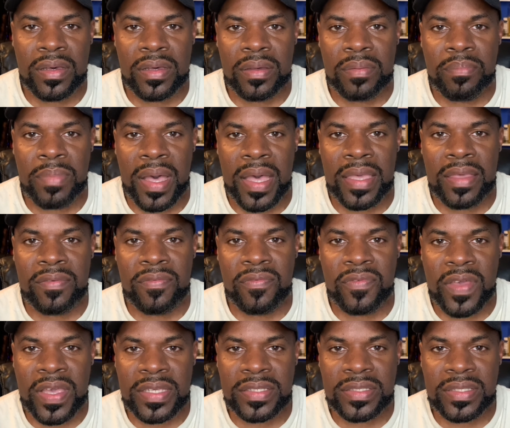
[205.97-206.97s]
by
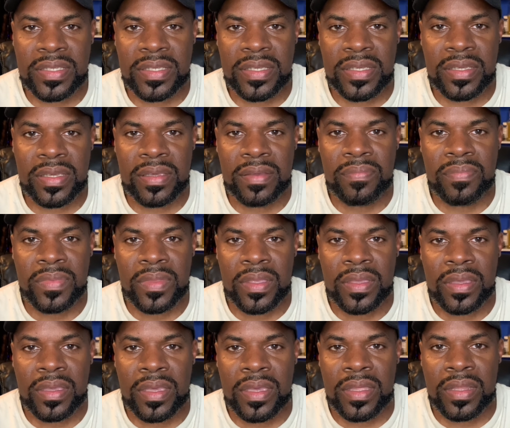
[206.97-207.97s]
investing
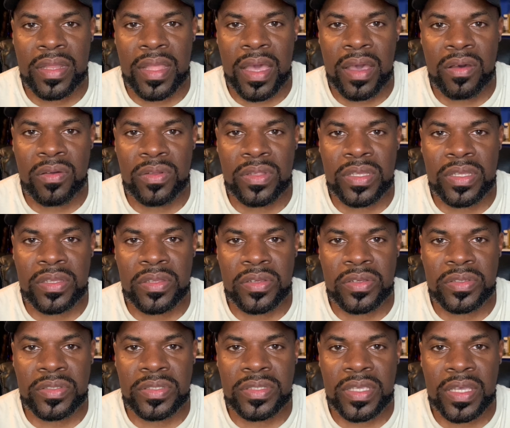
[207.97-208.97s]
in not only in
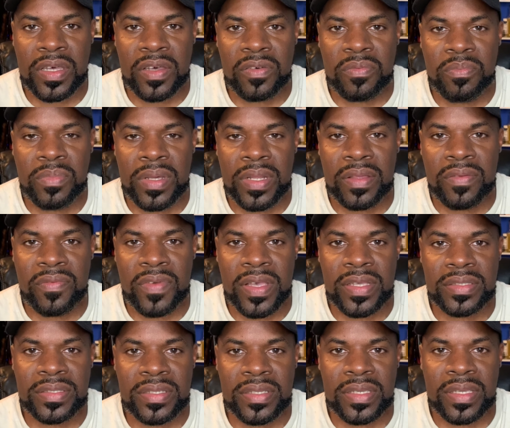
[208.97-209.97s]
yourself, but
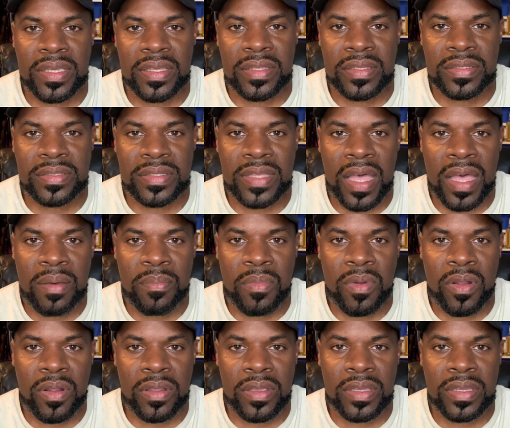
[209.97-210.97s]
investing in the stock
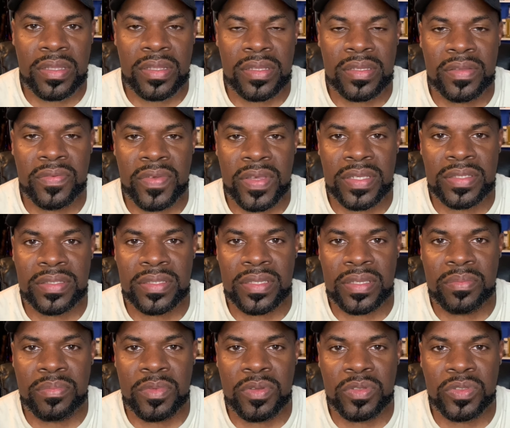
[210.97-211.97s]
market, investing
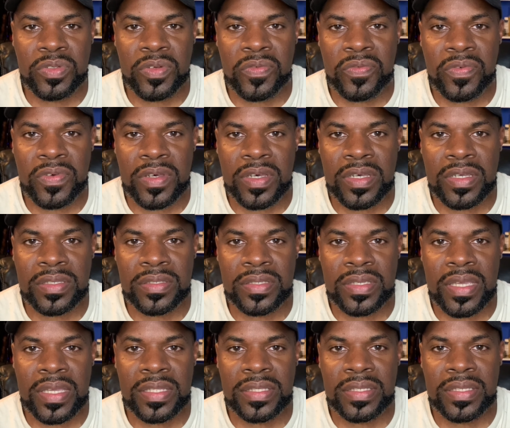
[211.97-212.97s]
in mutual funds,
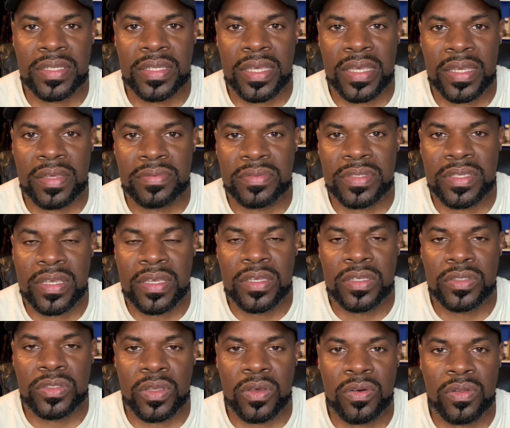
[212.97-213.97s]
ETFs,
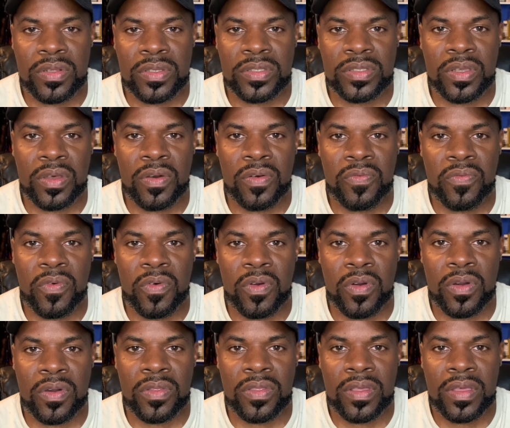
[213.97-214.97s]
so on and so
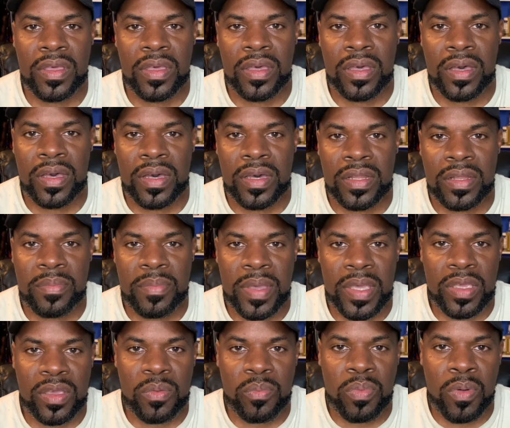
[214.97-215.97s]
forth, to
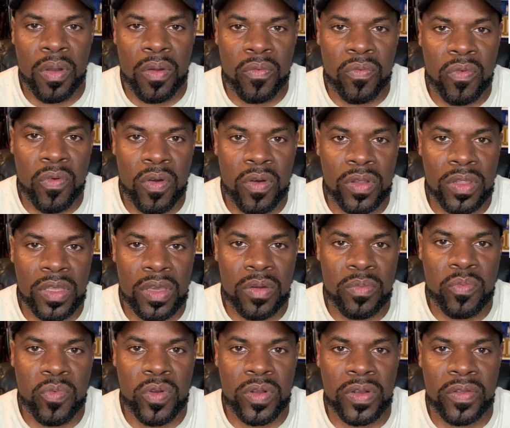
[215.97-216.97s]
make your portfolio
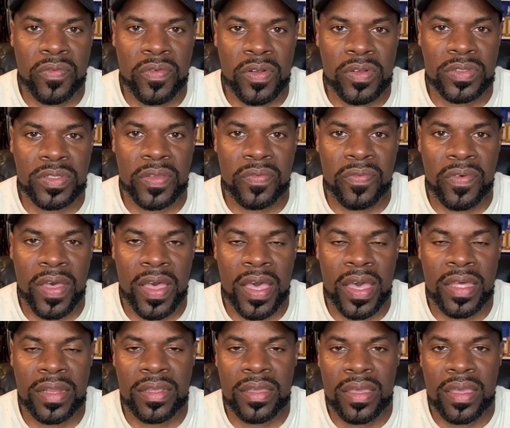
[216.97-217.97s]
more
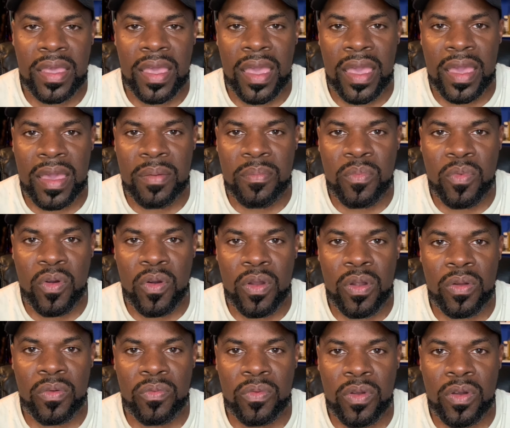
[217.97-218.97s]
diversified and
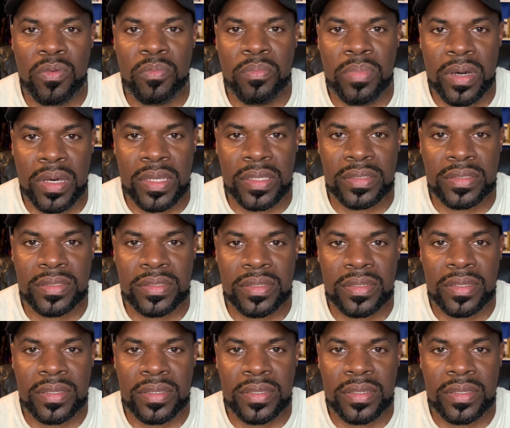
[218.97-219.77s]
more robust.